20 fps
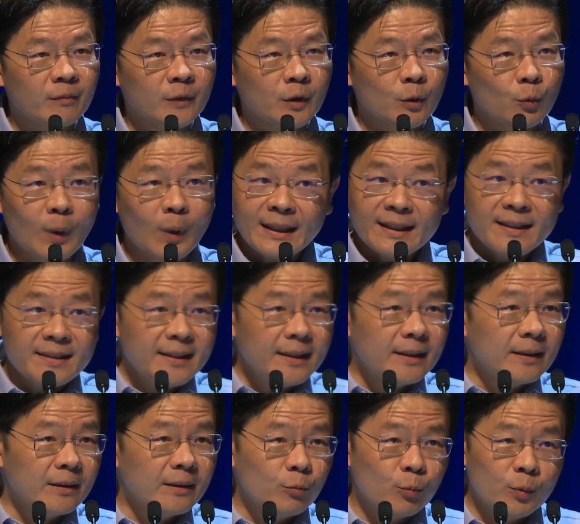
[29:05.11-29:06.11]
what is it
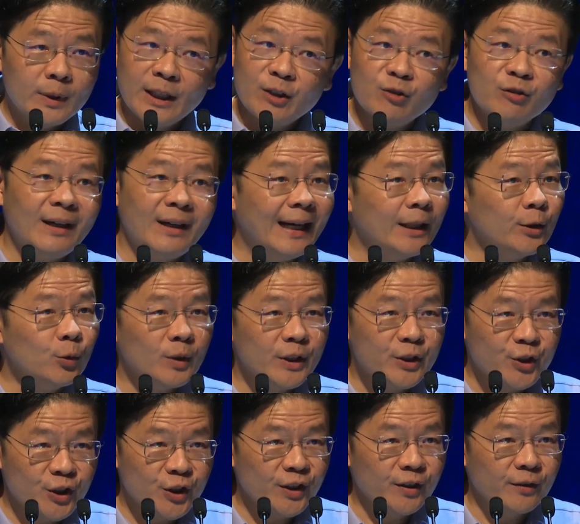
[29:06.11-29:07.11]
we are trying to
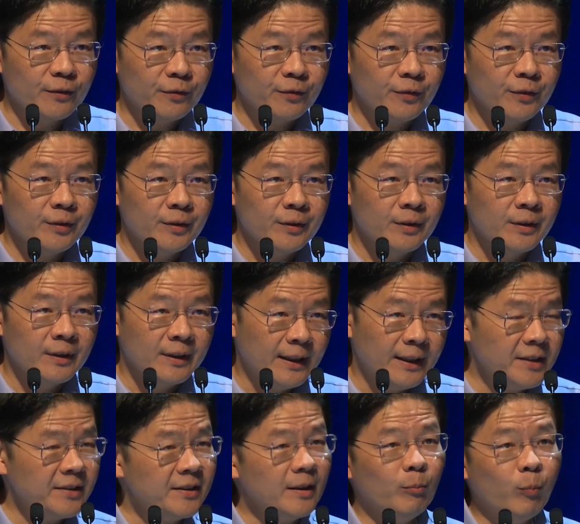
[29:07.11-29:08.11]
achieve?
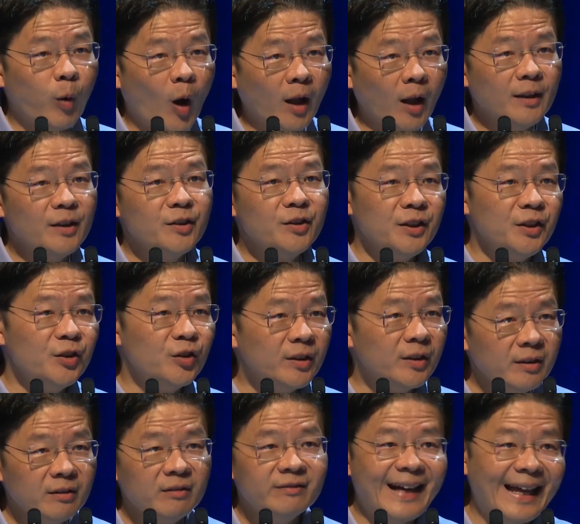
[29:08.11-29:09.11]
Is the policy
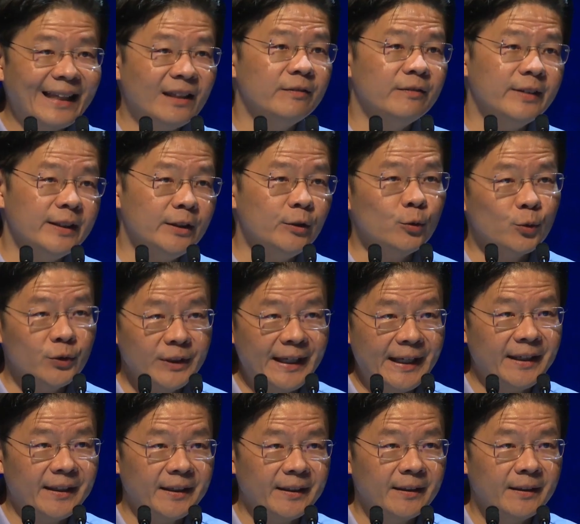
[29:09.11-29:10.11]
still relevant
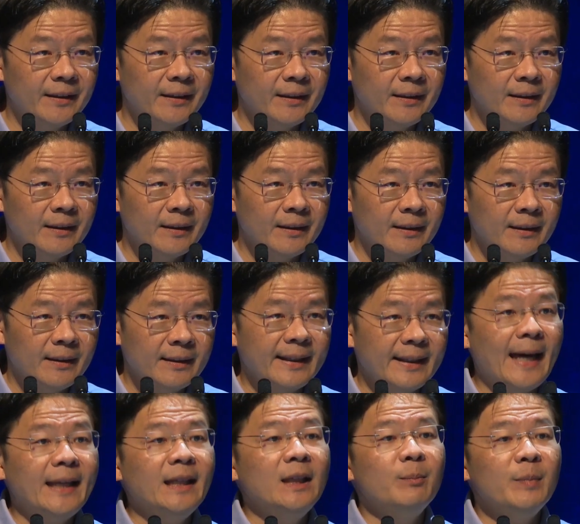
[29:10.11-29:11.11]
today?
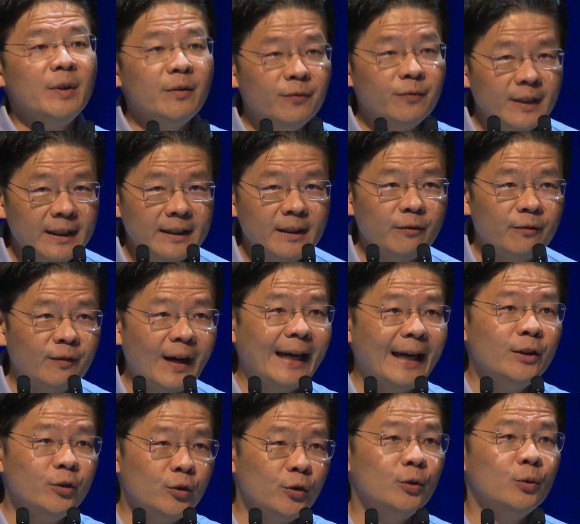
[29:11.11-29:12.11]
Can it be further
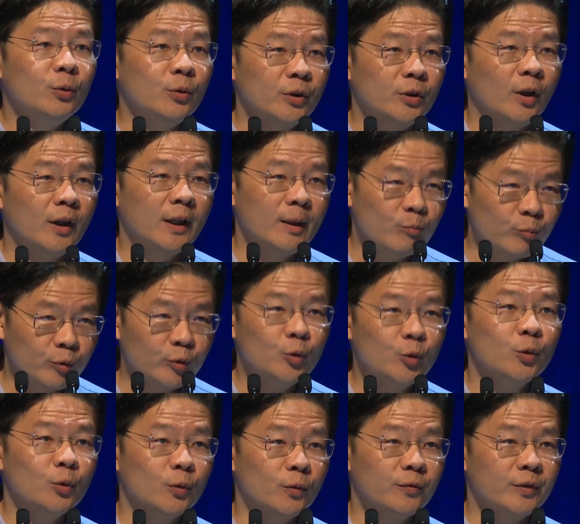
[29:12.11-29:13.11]
fine-tuned or
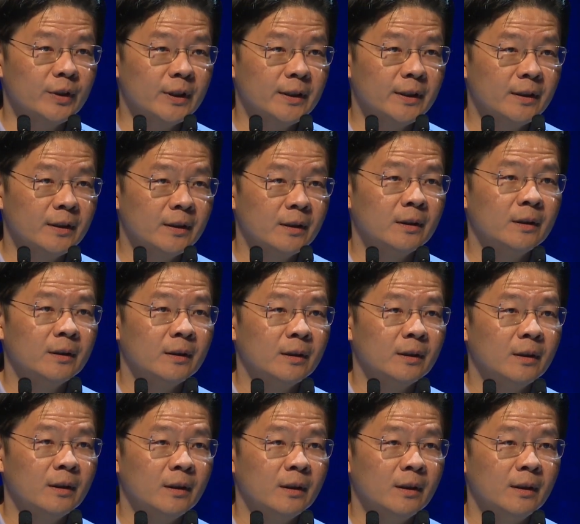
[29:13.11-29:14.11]
improved?
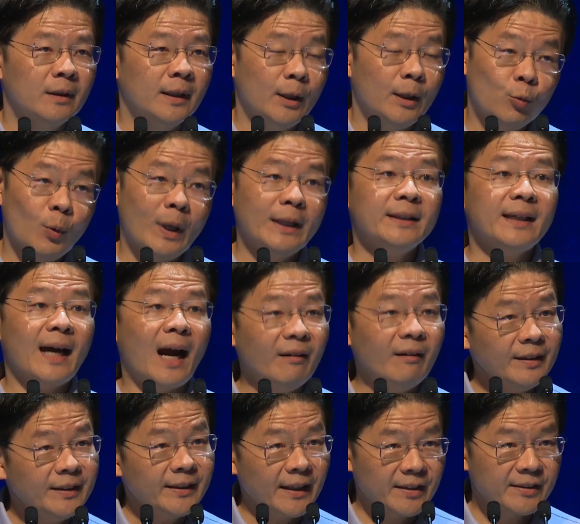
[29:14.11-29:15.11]
And one
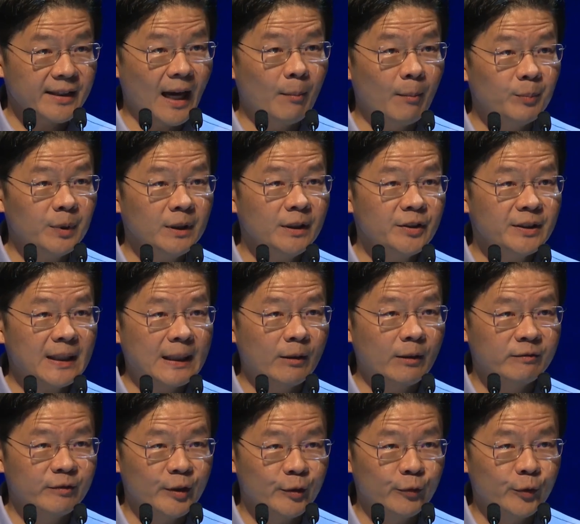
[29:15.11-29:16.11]
current example is our
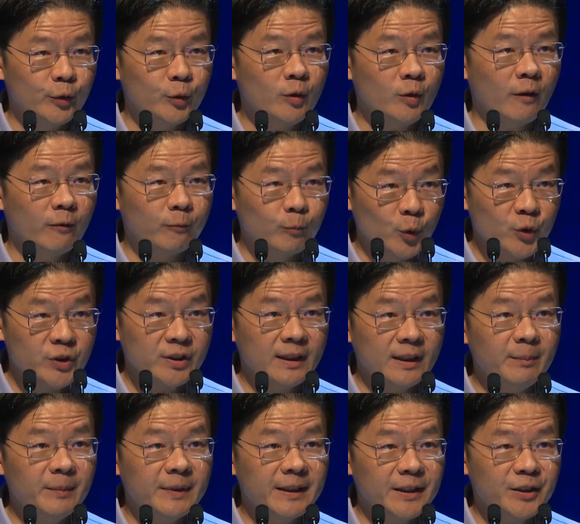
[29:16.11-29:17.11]
review of
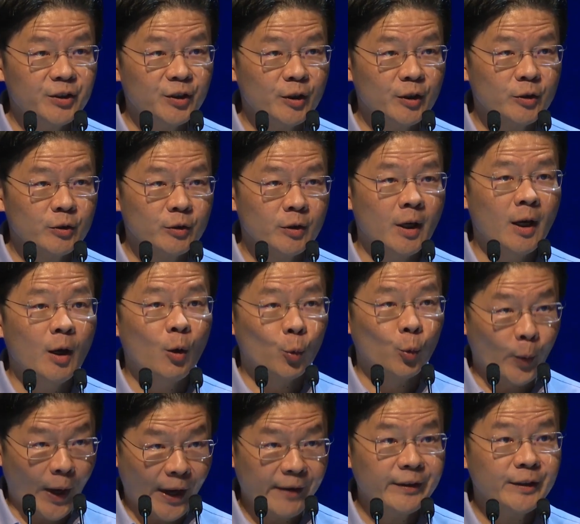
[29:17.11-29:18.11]
Muslim nurses
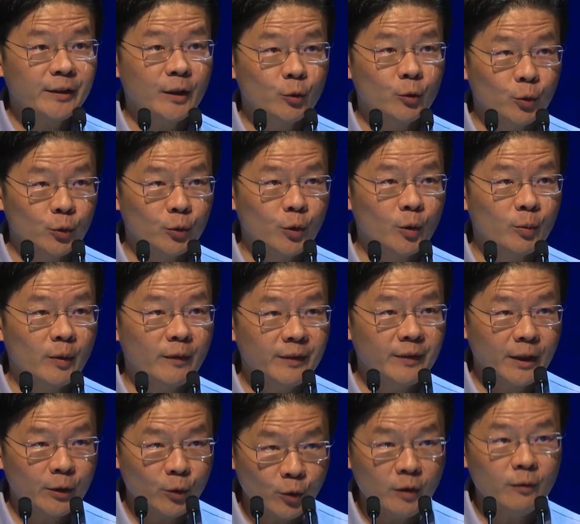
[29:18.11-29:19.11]
wearing the tudung with
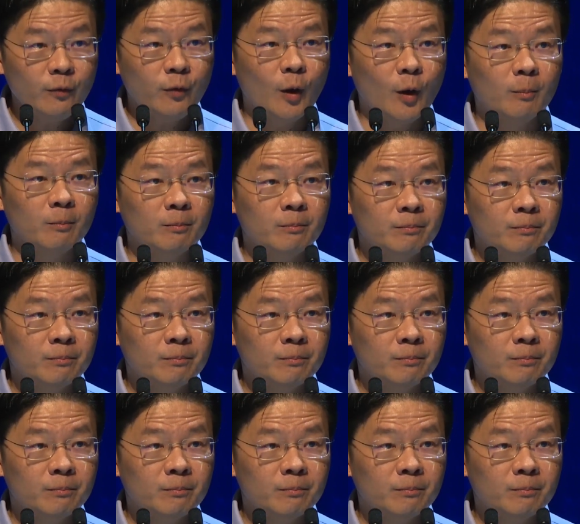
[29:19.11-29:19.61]
their uniform.